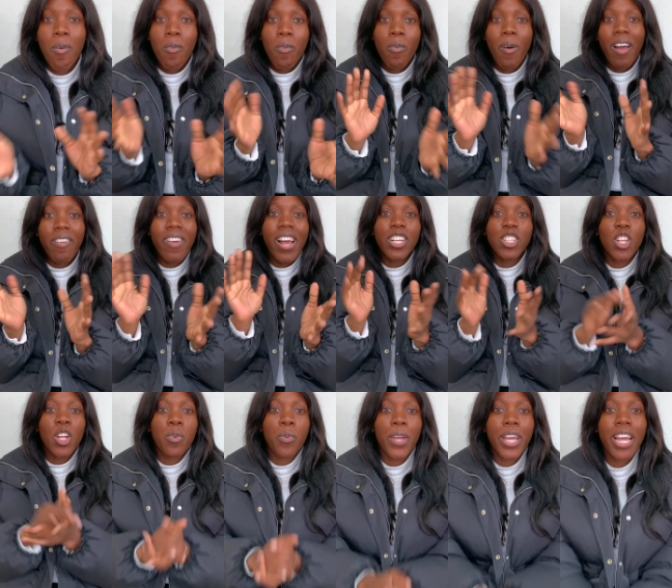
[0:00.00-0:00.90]
Wi-Fi is
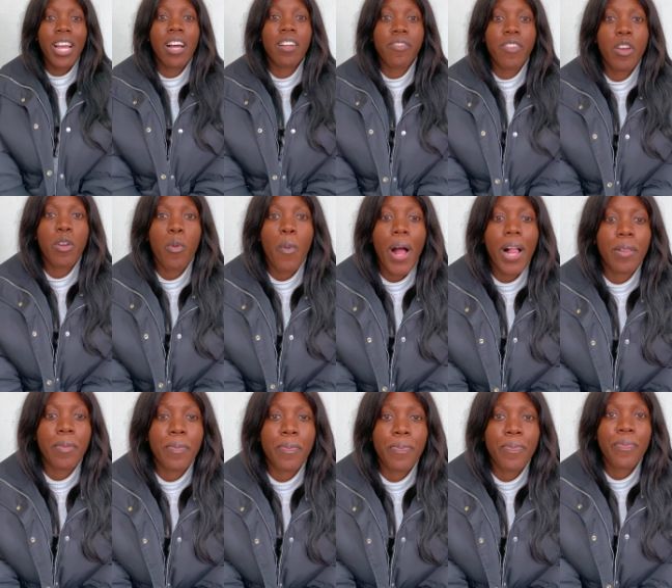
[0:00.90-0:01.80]
not working out very
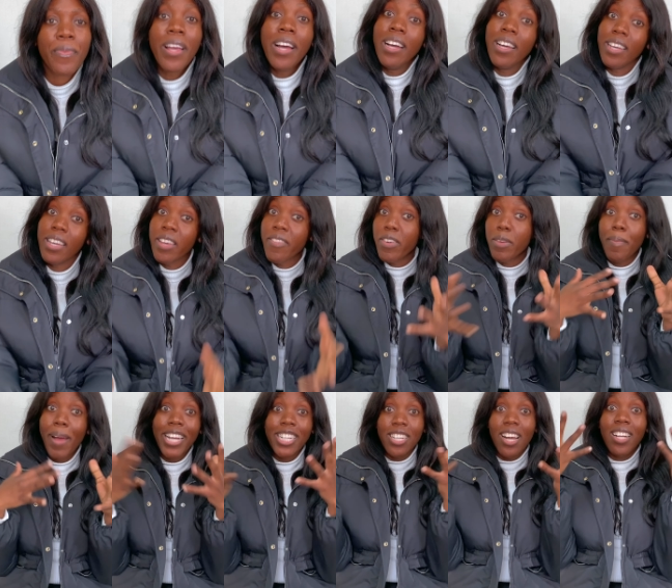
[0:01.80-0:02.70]
well. Even
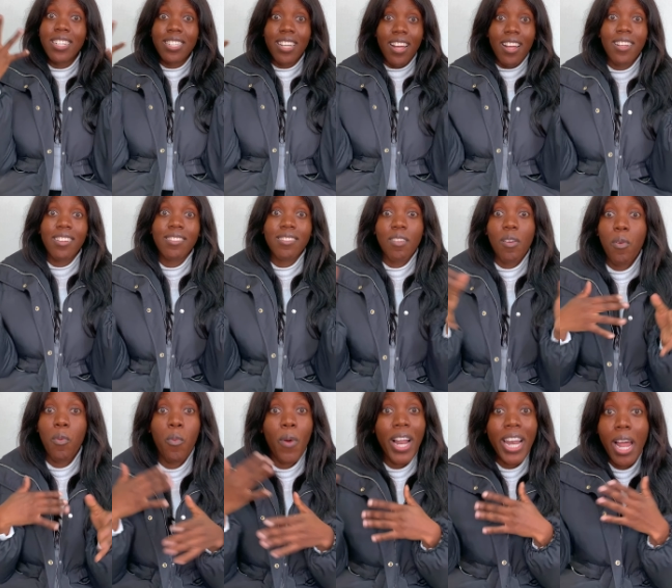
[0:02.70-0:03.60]
my data,
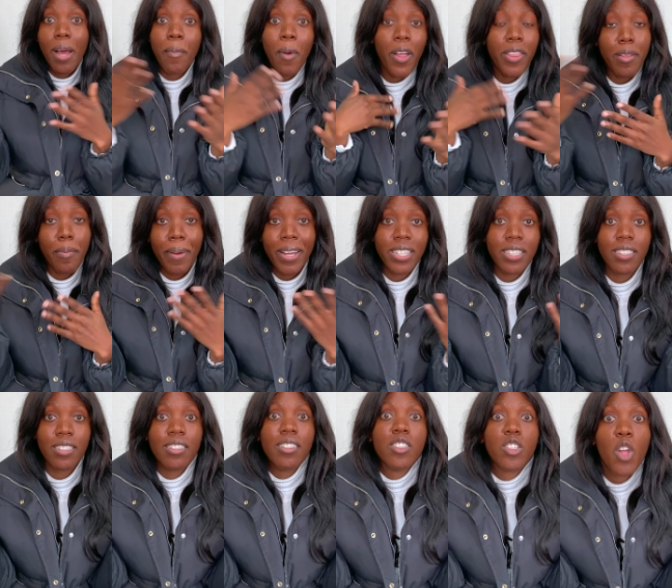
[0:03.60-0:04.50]
while I'm on the
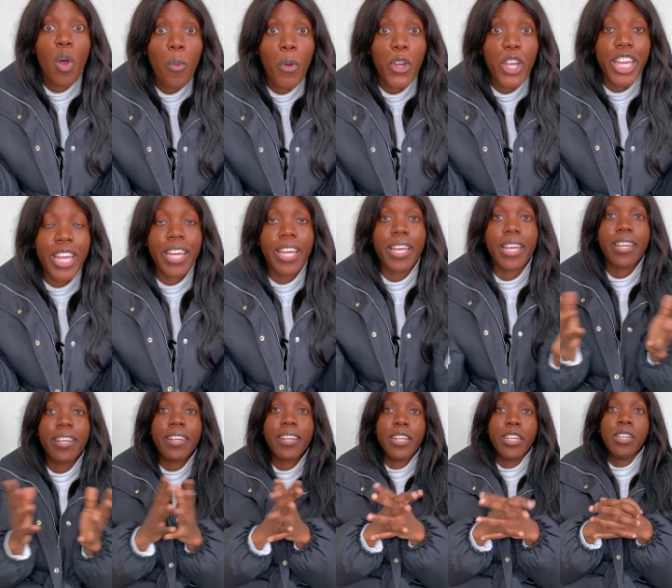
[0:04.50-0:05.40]
bus, it's not working.
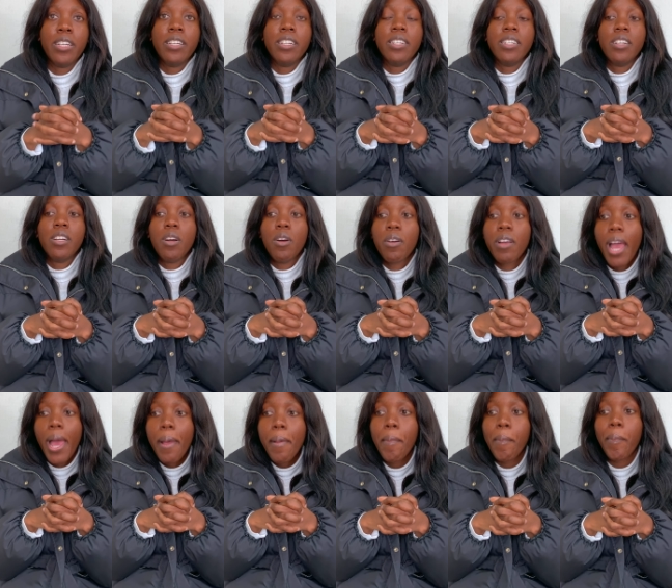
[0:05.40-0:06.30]

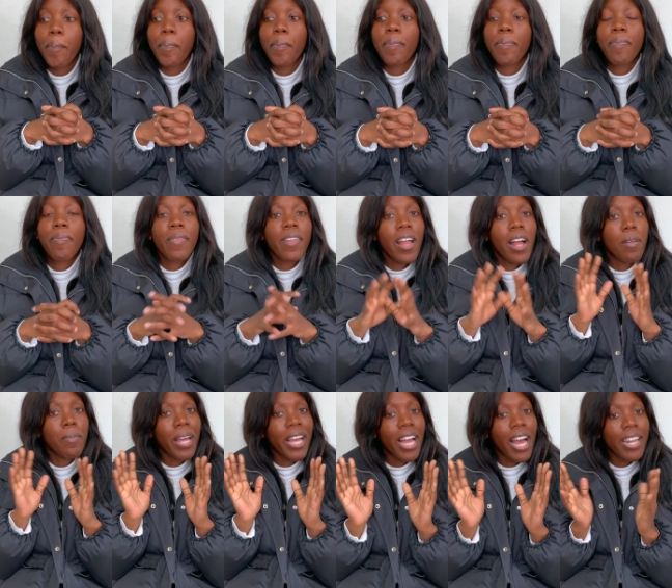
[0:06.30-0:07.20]
Okay?
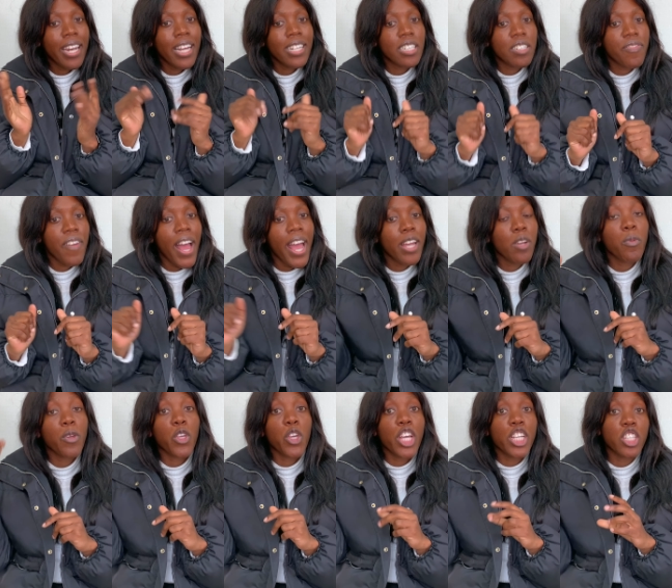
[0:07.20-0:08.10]
I'm like, and that's fine
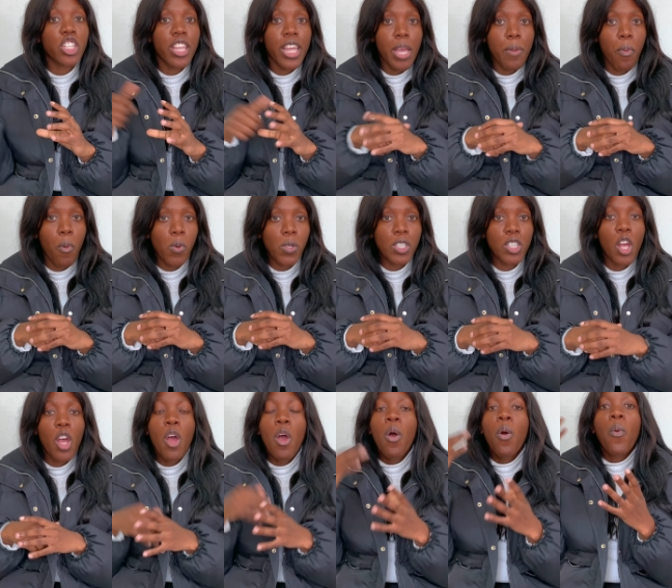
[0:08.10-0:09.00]
when you get to the airport.
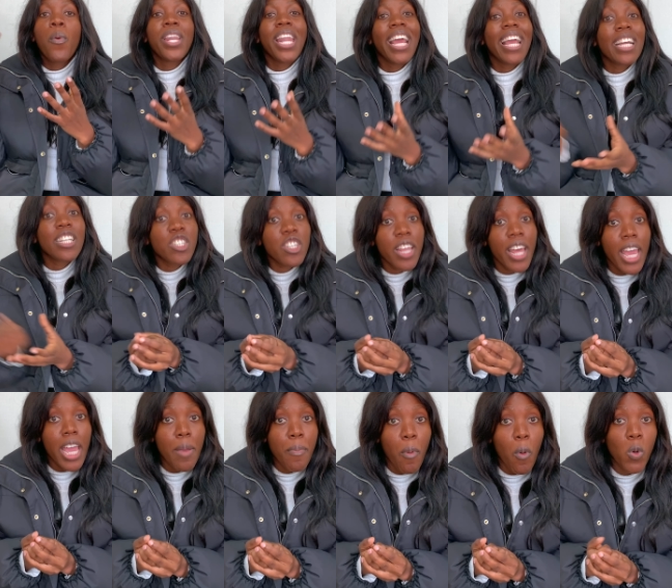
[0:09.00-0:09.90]
When I get to the
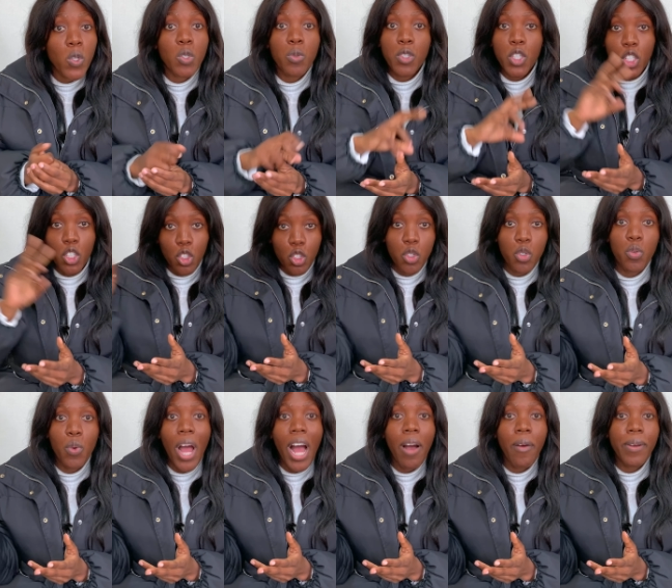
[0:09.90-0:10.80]
airport, which is
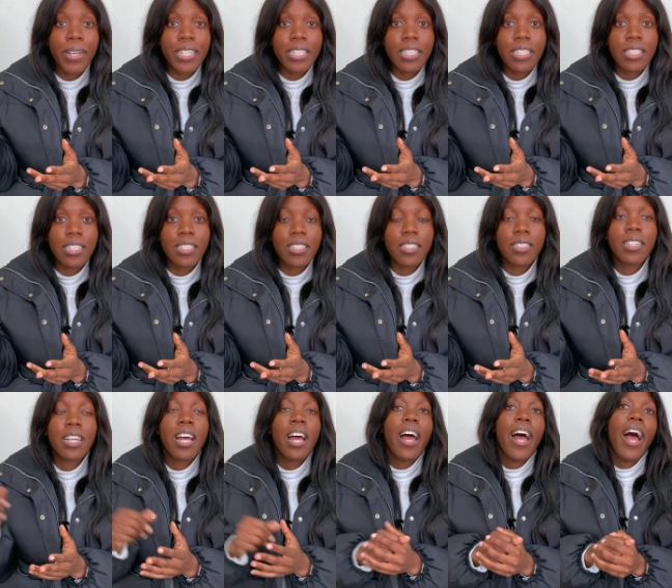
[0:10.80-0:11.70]
two hours,
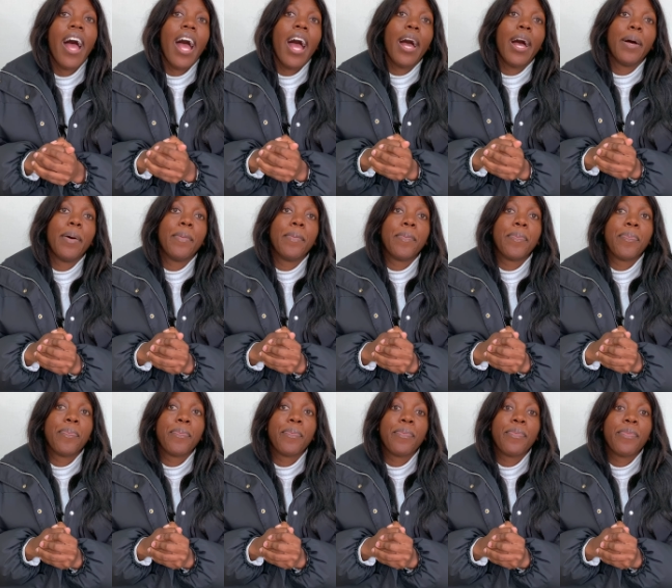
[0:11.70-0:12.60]

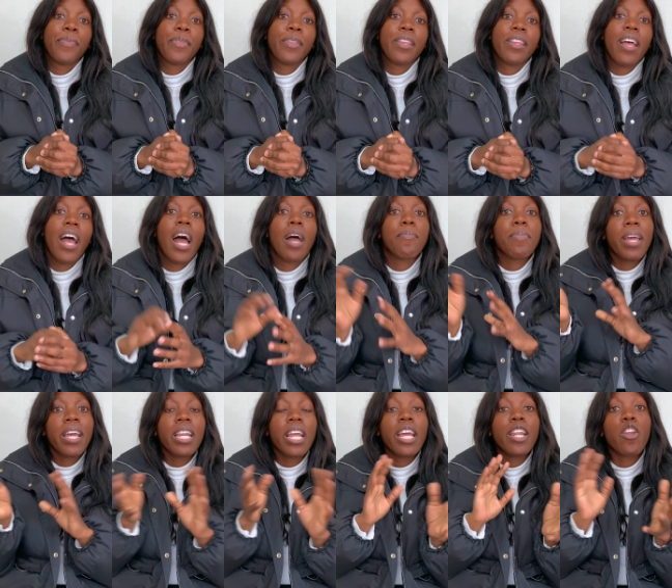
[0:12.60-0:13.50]
um, I'm
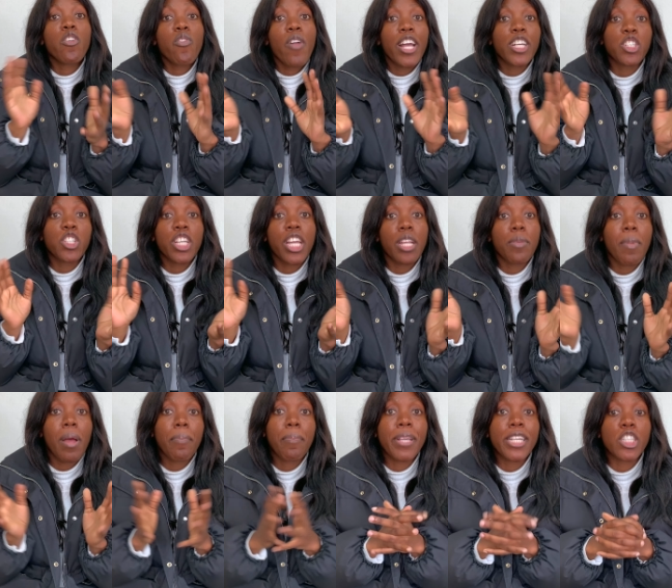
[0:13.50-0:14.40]
then in a rush to get
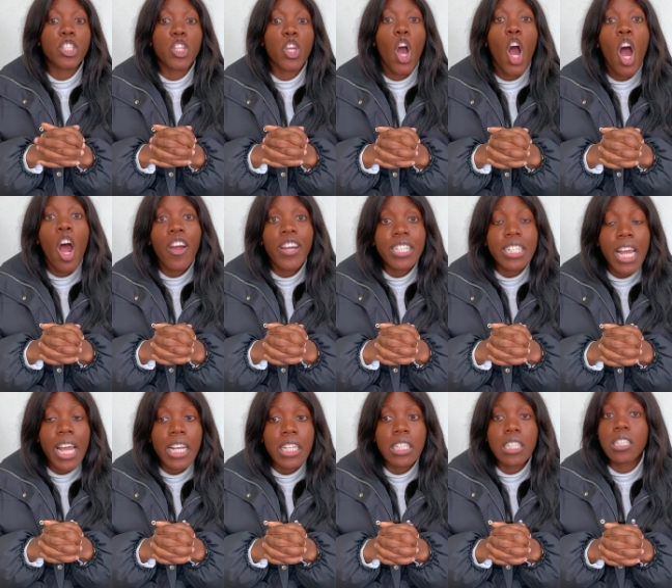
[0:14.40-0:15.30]
my P C R
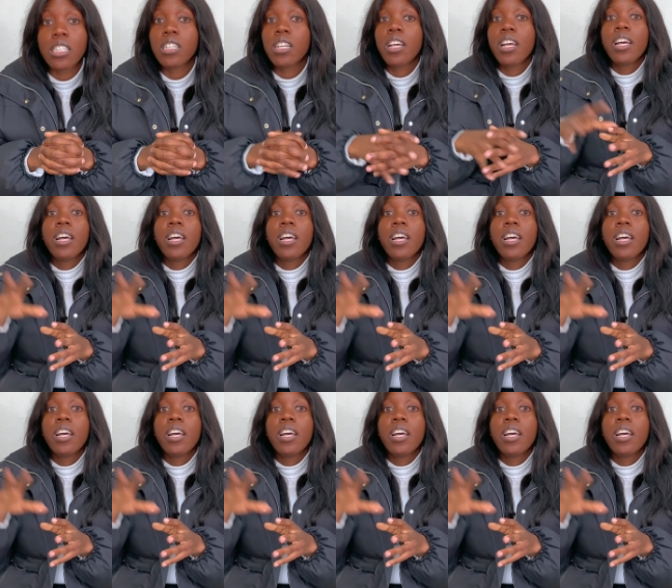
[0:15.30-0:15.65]
test,